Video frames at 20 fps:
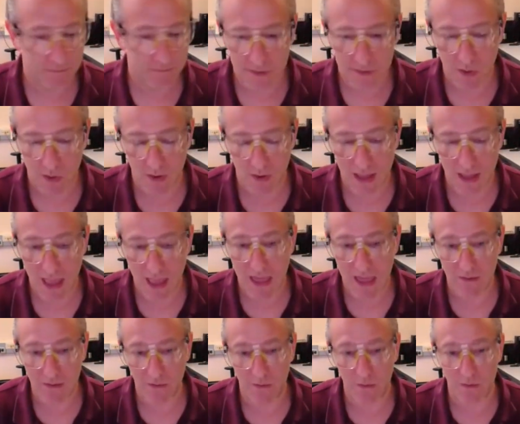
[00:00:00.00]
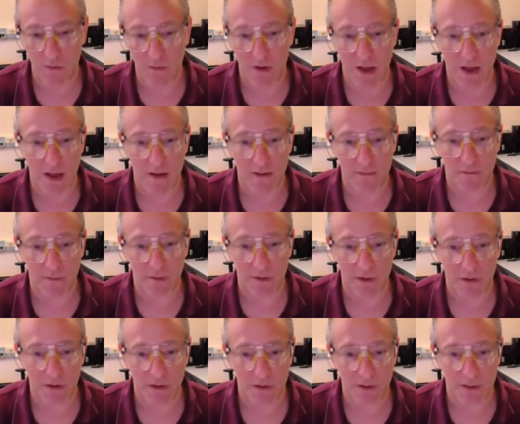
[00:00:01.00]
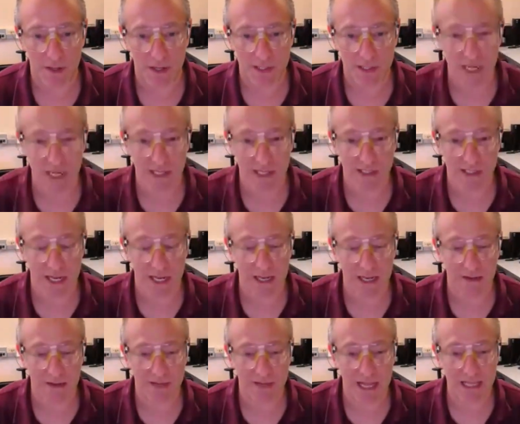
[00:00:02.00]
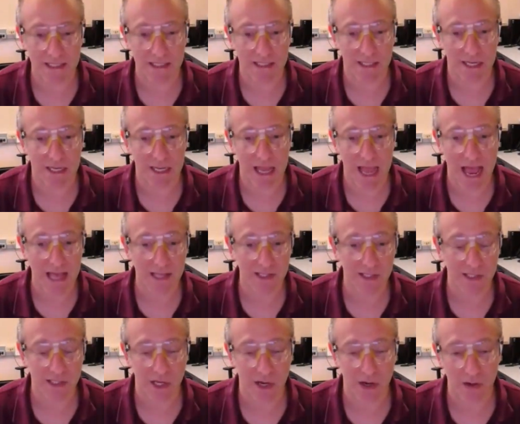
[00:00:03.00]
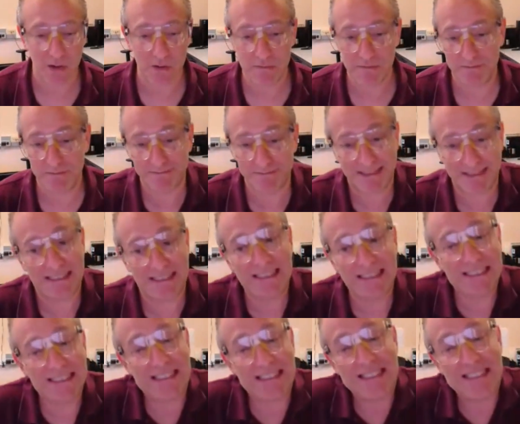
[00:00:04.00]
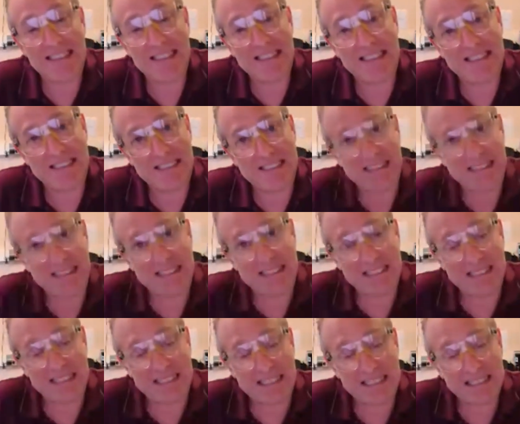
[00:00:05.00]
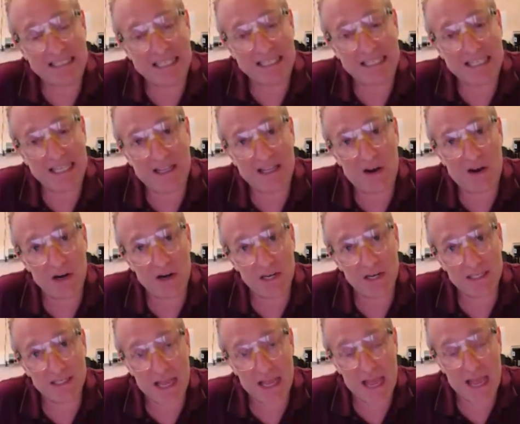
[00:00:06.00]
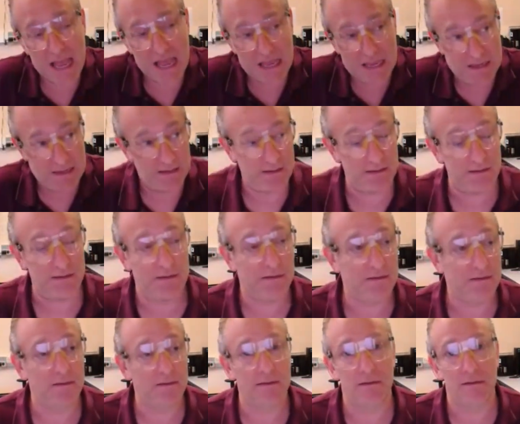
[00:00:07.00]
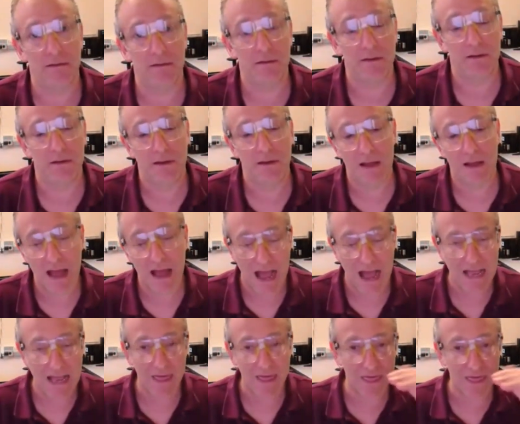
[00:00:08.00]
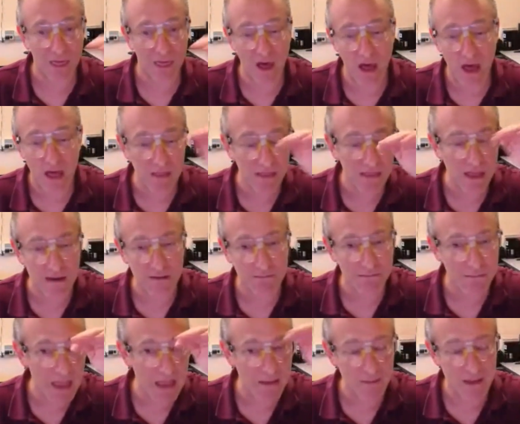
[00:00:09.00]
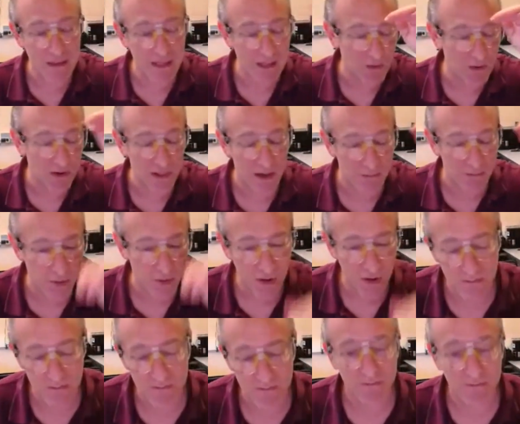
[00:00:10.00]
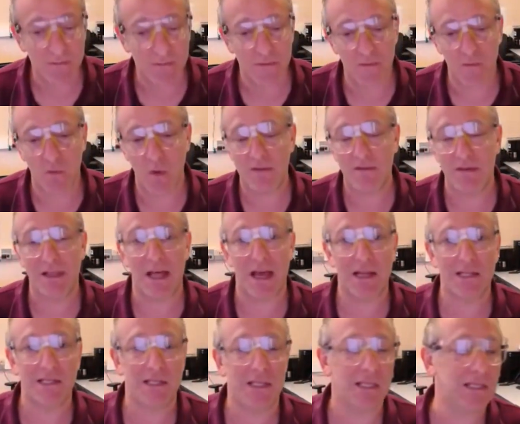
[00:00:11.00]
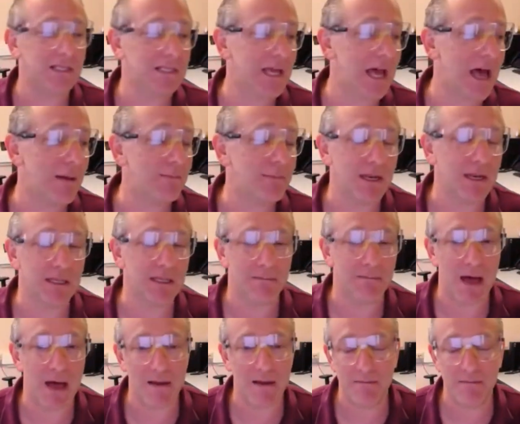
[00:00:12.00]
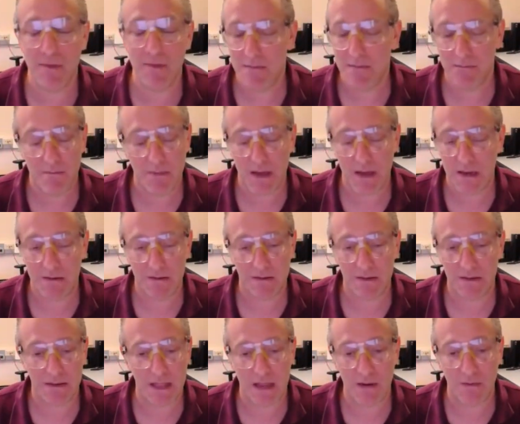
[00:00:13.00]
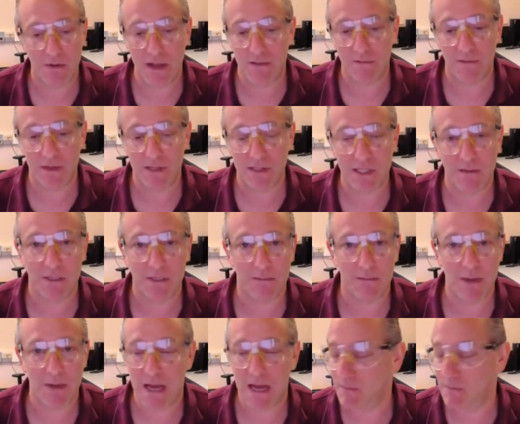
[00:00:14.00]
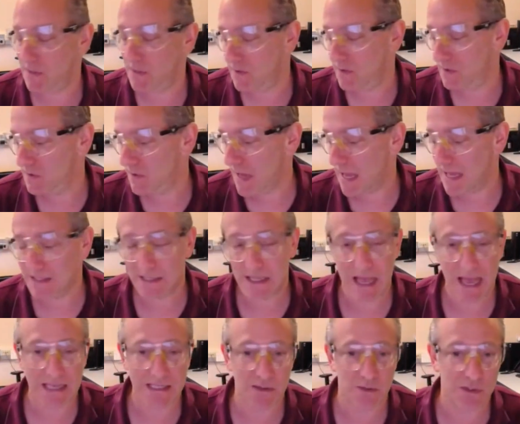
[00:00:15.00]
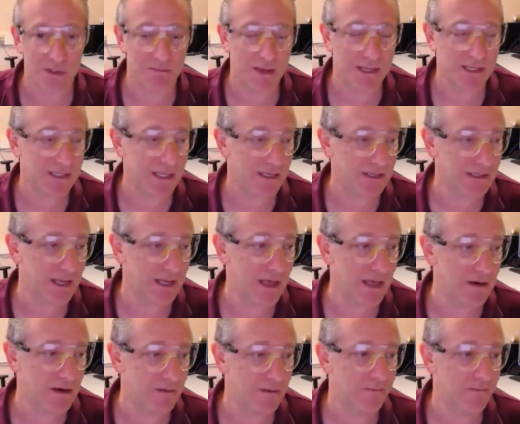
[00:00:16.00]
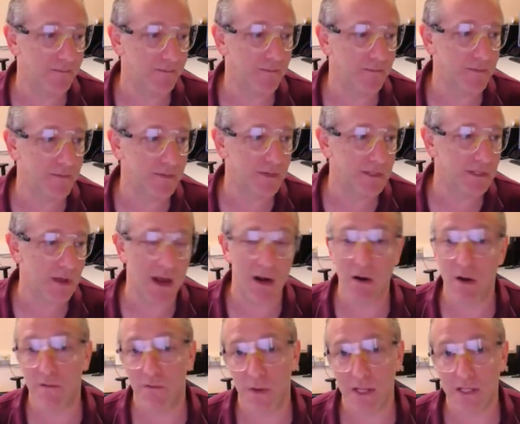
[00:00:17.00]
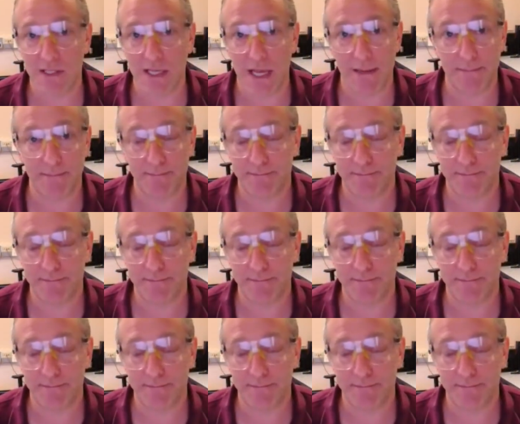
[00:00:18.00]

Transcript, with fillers: So again, uh, for the second study of density, acetone, it's a little hard to say. I thought that maybe there were a little more wavy lines at the top than at the bottom, but they were definitely some at the bottom too, as, as it was mixing together. So I don't know if we could say.